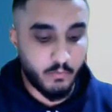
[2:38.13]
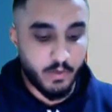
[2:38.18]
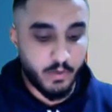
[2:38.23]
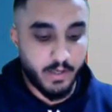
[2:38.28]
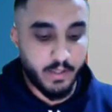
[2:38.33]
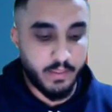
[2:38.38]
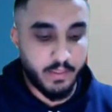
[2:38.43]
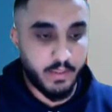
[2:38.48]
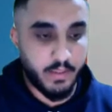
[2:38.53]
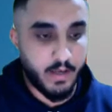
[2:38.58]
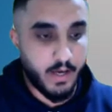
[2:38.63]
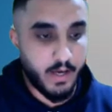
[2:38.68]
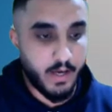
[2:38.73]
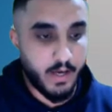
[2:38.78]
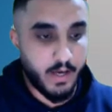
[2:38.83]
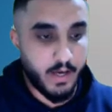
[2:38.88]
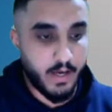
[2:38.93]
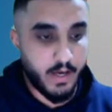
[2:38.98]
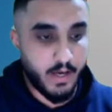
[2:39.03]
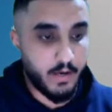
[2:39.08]
with
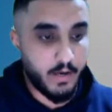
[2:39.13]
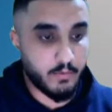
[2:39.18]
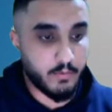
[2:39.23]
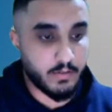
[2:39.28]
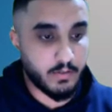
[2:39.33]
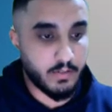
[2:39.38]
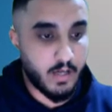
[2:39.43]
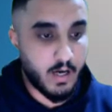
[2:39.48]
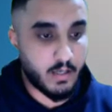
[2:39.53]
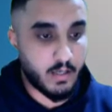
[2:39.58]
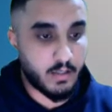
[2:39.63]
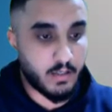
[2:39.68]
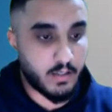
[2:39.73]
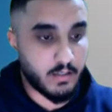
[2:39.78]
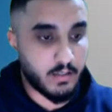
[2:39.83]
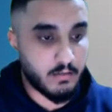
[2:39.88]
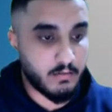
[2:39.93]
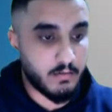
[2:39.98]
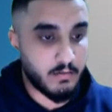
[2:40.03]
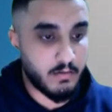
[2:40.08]

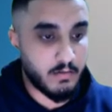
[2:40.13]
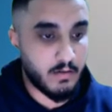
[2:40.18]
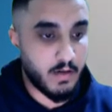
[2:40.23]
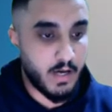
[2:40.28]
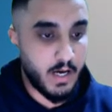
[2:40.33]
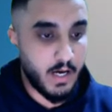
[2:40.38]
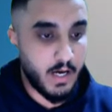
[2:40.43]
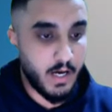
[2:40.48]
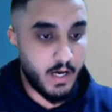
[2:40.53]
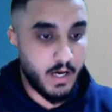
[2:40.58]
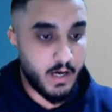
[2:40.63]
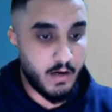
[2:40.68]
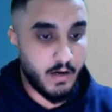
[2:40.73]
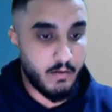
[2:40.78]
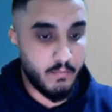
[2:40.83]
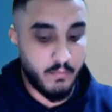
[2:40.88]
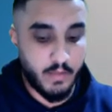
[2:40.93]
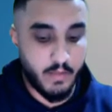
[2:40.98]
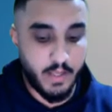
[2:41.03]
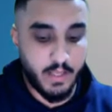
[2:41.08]
Docker,
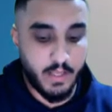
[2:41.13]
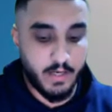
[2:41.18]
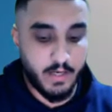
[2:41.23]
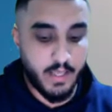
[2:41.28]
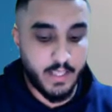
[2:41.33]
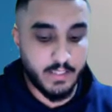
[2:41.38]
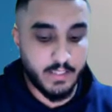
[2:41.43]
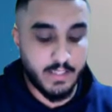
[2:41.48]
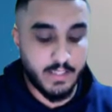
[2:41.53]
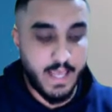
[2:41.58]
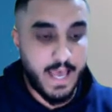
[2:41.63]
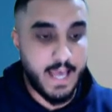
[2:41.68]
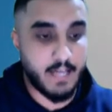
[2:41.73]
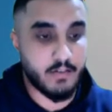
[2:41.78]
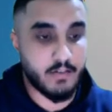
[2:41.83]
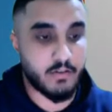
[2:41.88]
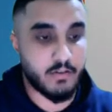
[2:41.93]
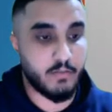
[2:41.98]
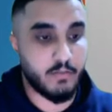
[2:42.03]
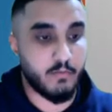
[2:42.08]
it is
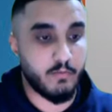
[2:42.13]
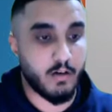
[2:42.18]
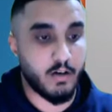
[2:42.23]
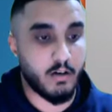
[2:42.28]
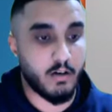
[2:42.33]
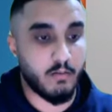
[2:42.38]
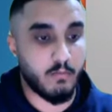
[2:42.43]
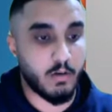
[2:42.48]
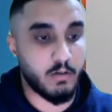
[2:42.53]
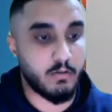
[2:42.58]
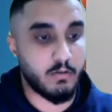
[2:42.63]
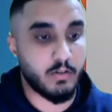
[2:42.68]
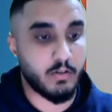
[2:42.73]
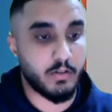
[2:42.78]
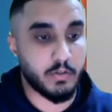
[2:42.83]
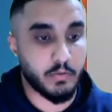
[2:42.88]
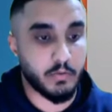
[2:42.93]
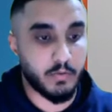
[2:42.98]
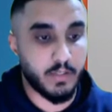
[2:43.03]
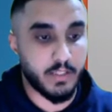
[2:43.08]
actually what
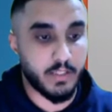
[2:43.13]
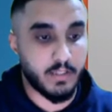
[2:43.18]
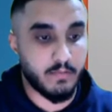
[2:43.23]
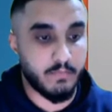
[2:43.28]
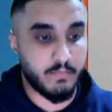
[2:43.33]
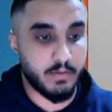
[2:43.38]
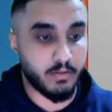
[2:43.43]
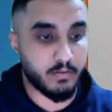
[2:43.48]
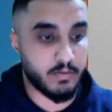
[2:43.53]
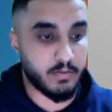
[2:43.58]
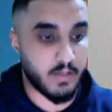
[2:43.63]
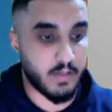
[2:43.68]
Heroku is built